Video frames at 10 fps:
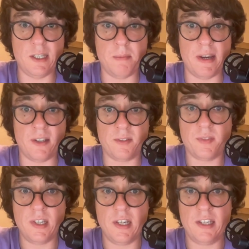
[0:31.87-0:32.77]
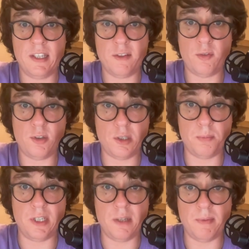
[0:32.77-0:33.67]
The input is a user
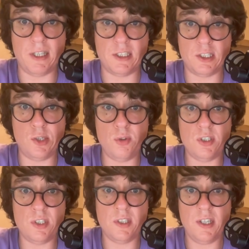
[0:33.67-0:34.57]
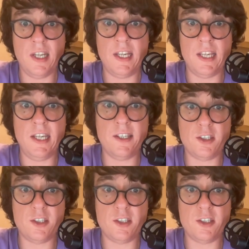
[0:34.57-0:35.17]
and a list of ideas,